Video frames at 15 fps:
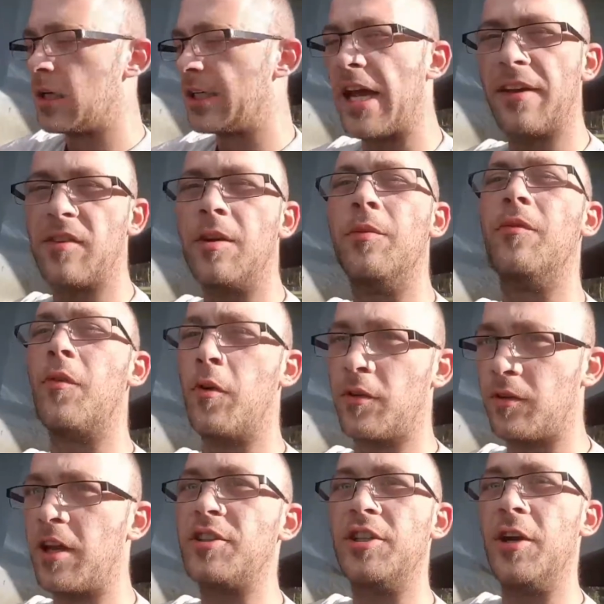Tested it before, so
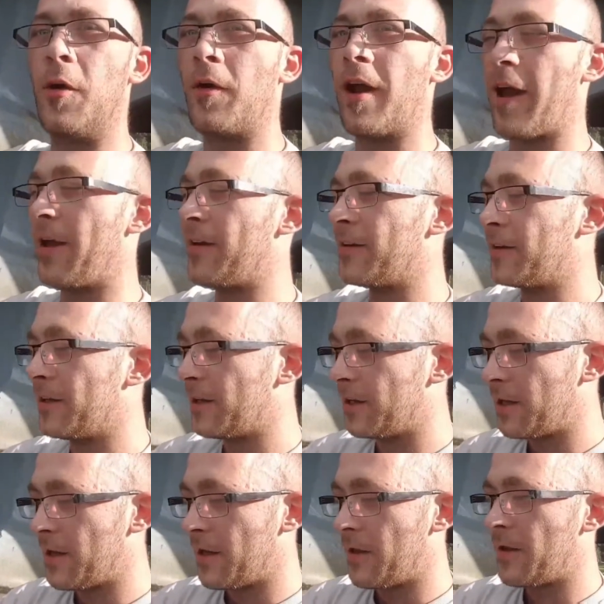it's actually okay.
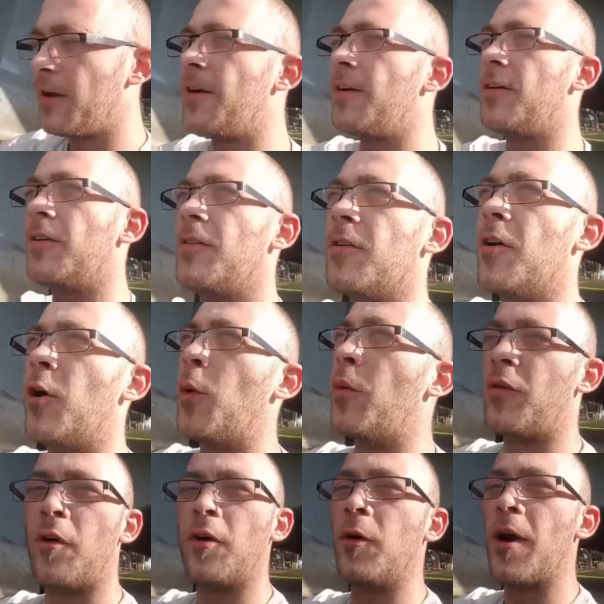So
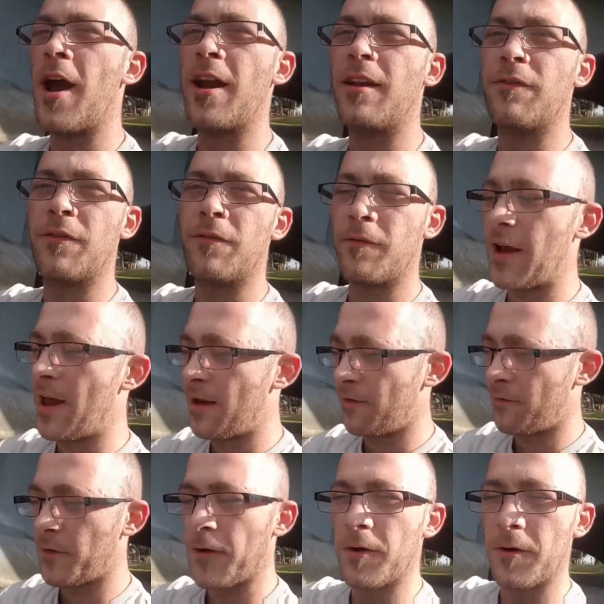before I do anything
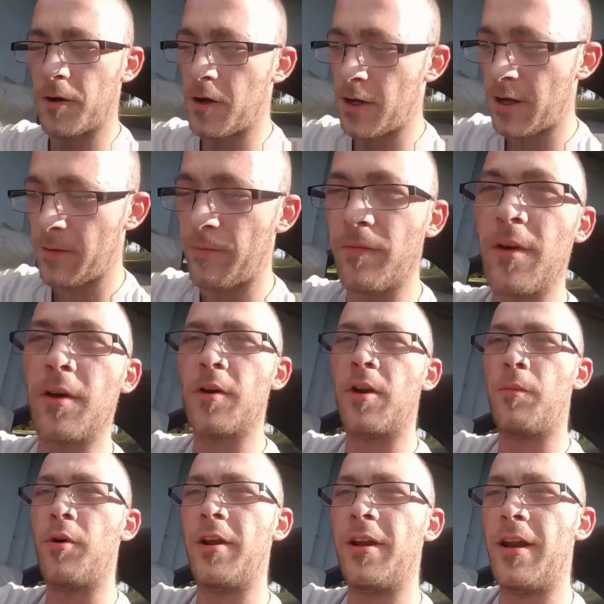further, I'm
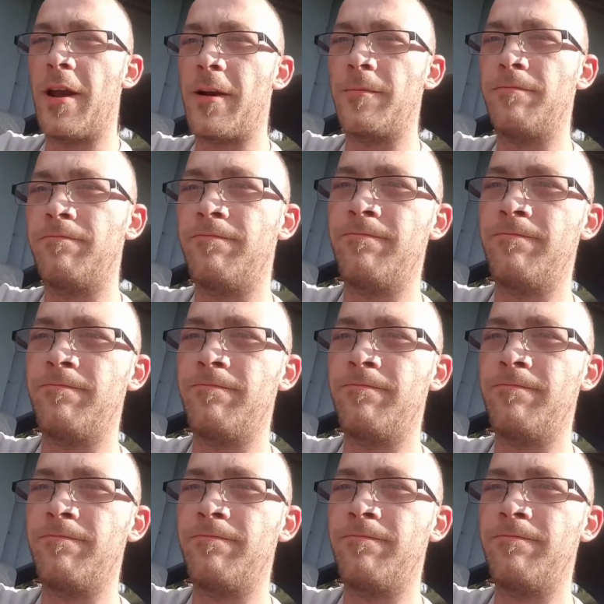gonna put it in there.